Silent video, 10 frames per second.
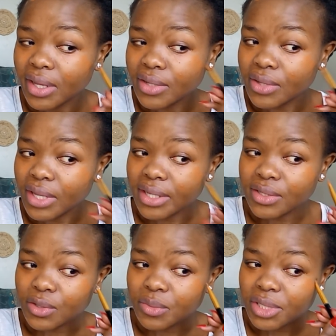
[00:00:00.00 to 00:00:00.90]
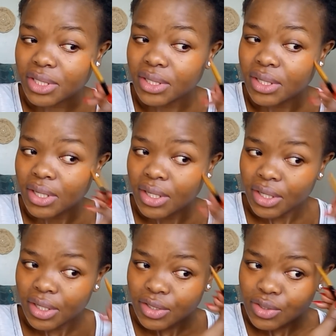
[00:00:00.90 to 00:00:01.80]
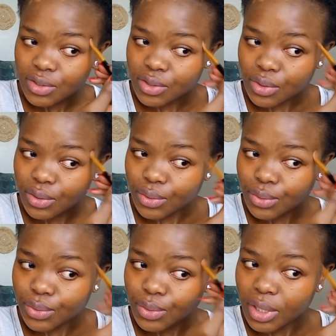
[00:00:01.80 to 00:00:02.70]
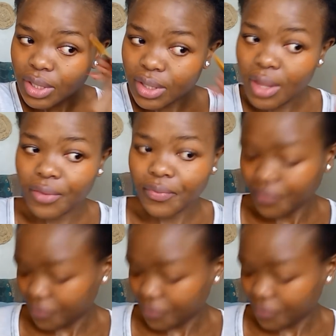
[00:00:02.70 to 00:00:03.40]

I don't like it on me. So yeah,